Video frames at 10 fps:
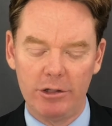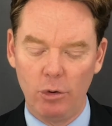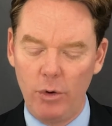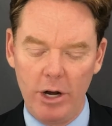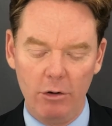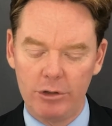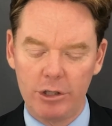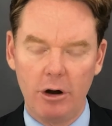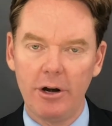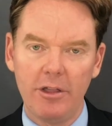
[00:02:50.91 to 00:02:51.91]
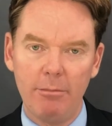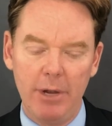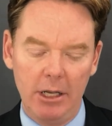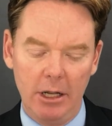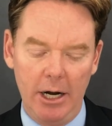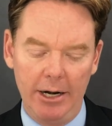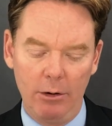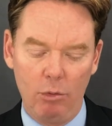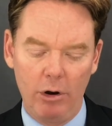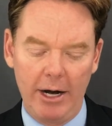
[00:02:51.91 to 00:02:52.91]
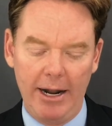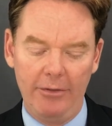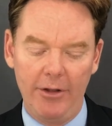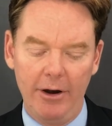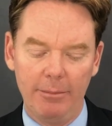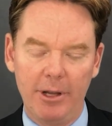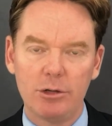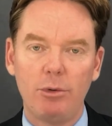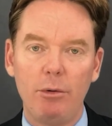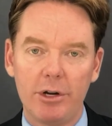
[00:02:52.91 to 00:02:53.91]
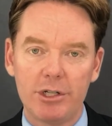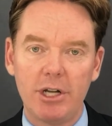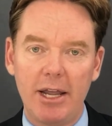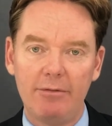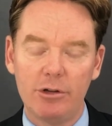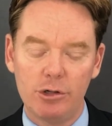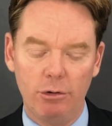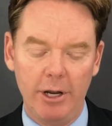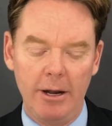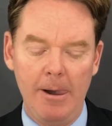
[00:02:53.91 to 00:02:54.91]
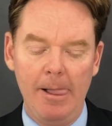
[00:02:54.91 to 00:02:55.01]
So we don't start in the midline and work out there because we want to save the joint.